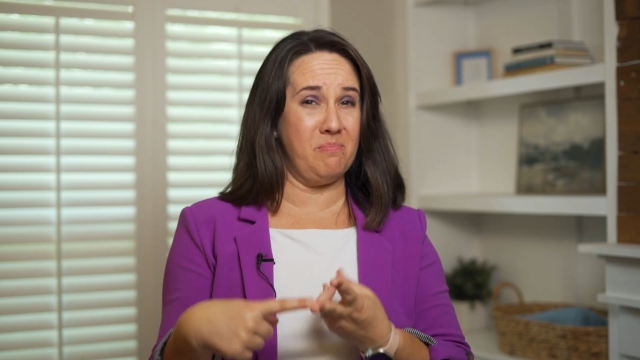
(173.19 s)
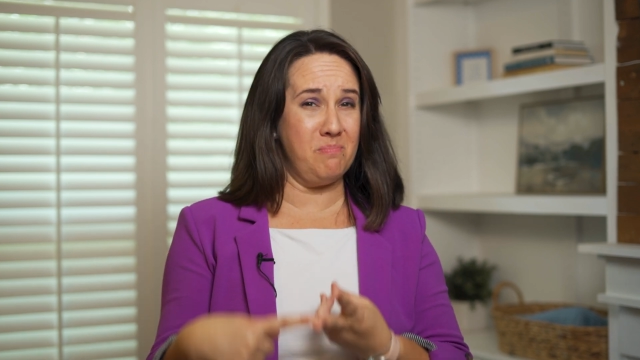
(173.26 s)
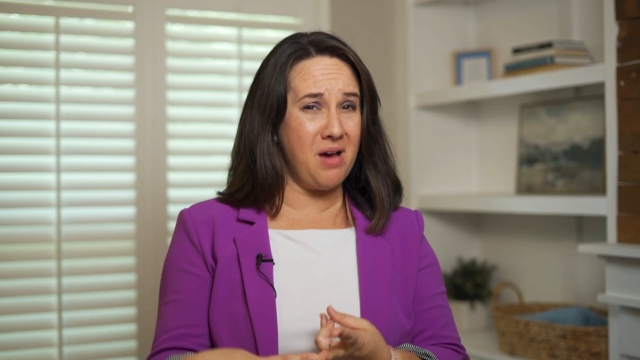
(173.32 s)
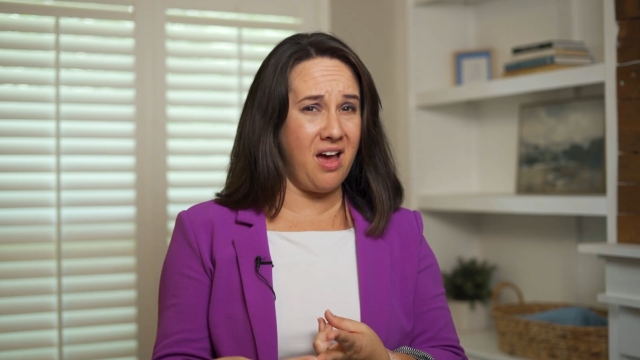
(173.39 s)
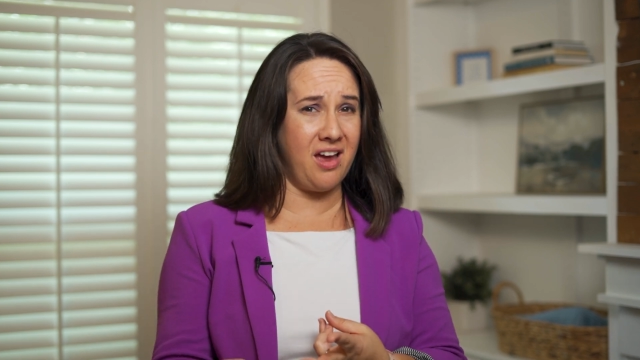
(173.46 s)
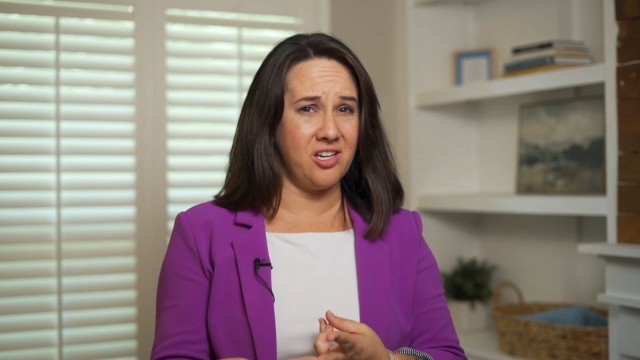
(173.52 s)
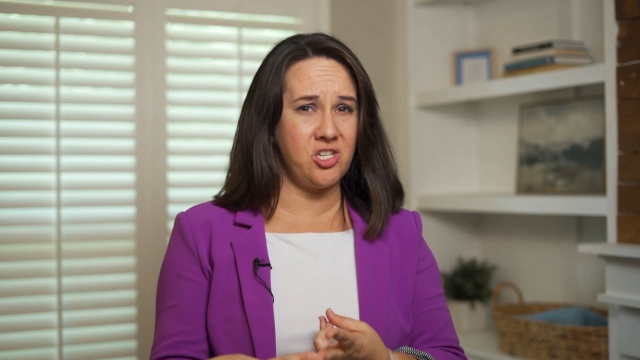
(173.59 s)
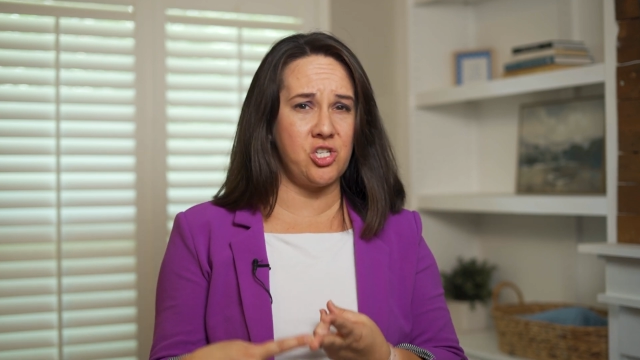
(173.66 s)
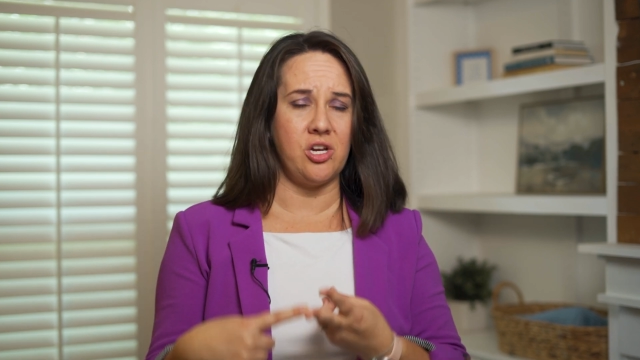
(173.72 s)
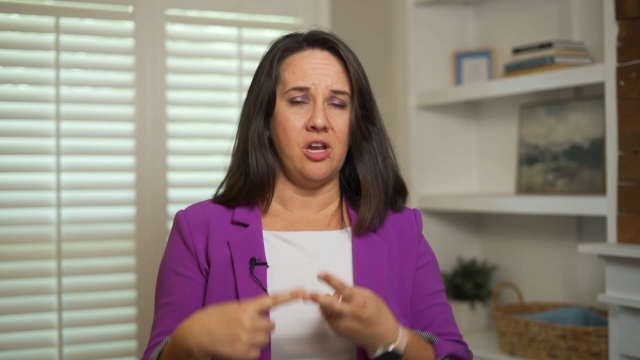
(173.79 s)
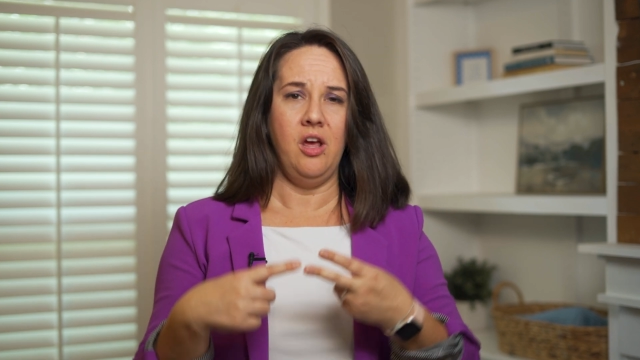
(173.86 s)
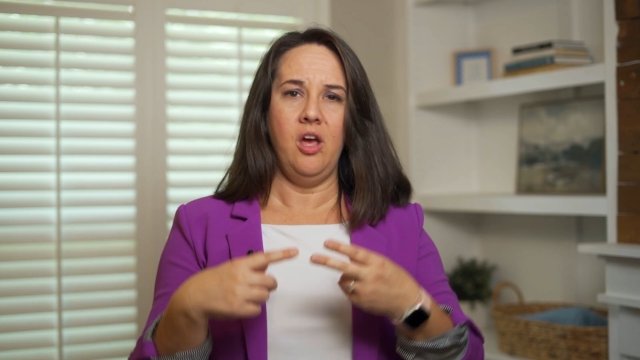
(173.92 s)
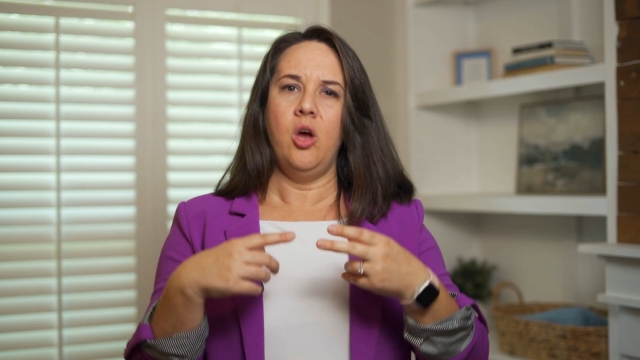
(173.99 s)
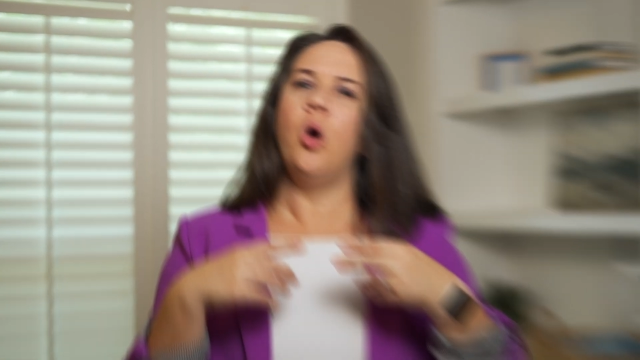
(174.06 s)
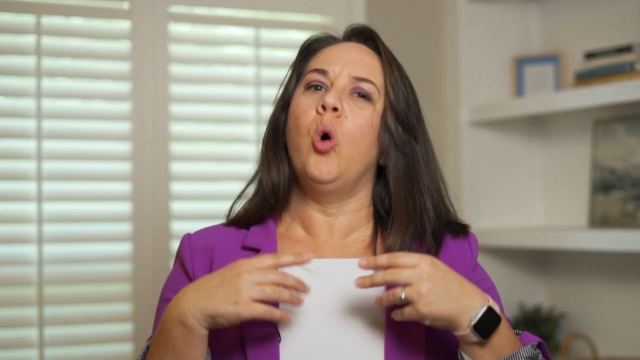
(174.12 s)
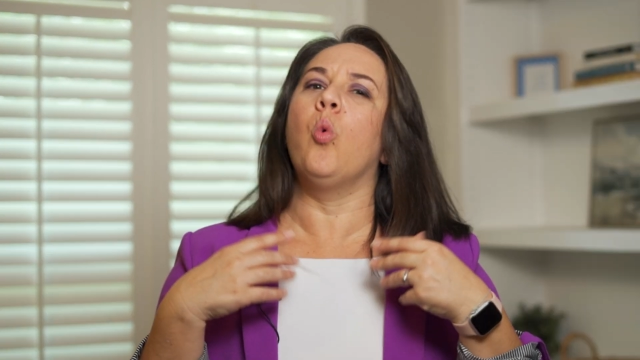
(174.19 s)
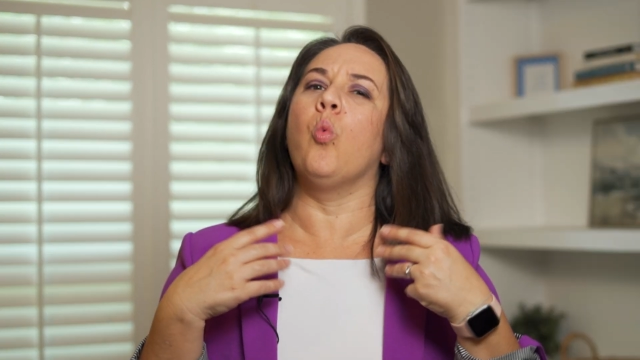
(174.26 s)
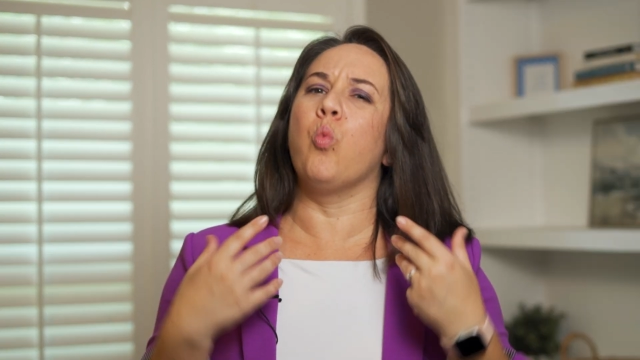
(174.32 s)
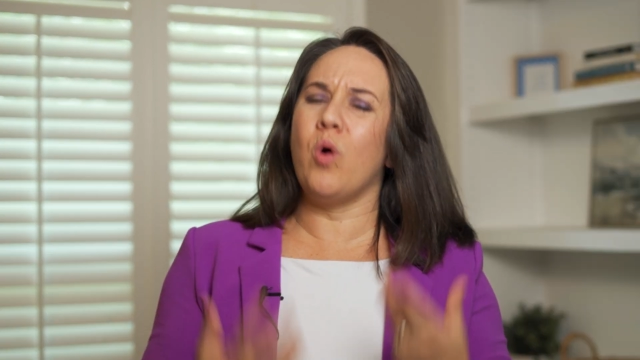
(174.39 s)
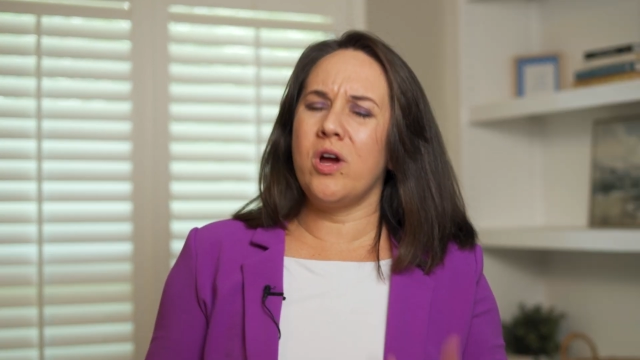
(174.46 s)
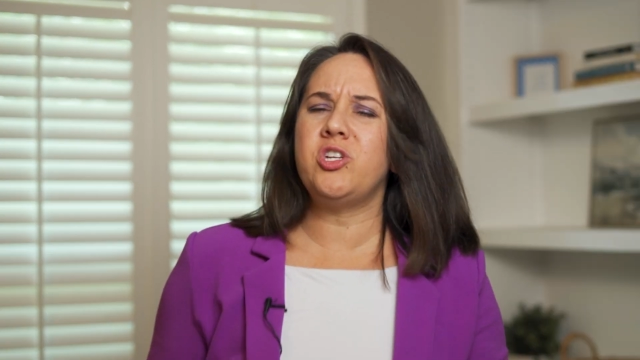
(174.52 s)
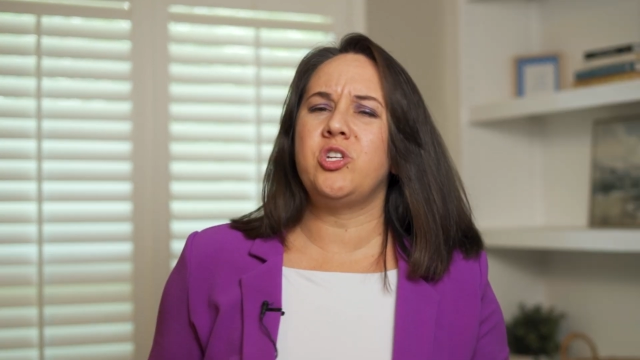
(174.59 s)
much,
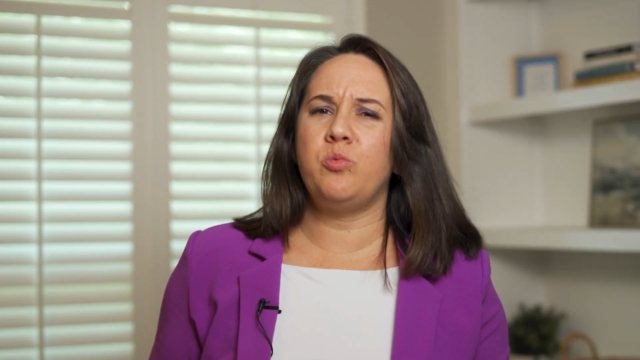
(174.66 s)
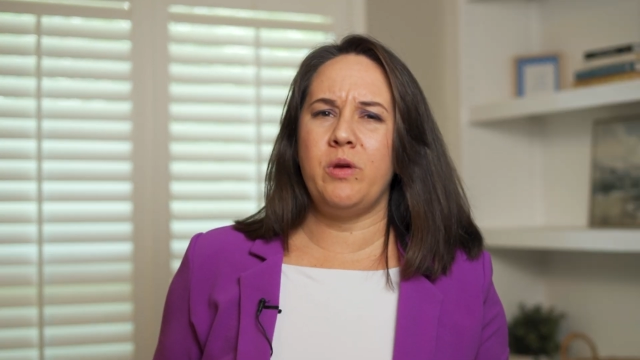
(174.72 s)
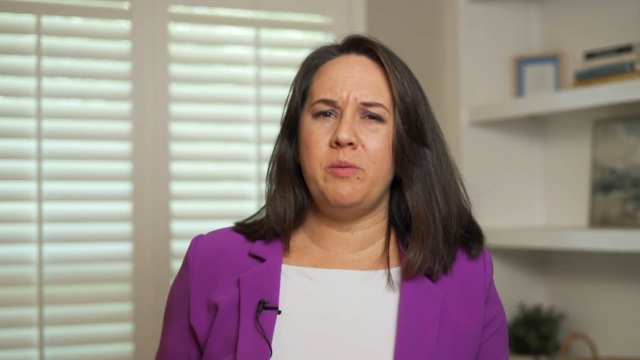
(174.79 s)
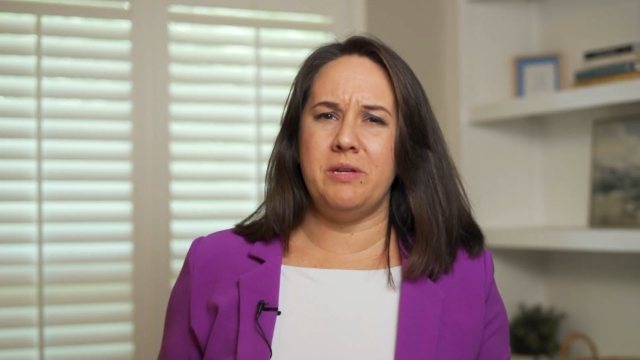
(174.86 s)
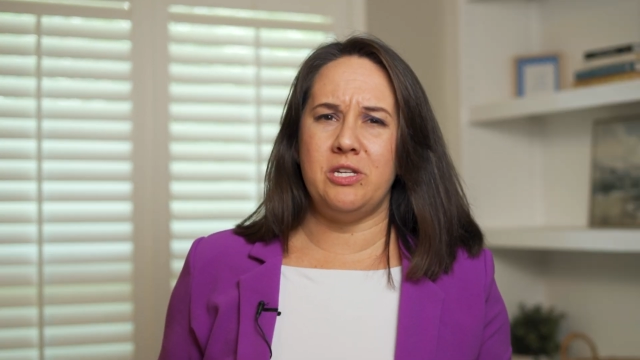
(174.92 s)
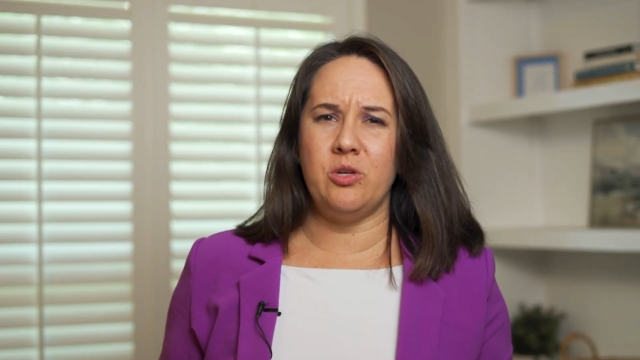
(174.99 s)
what should we be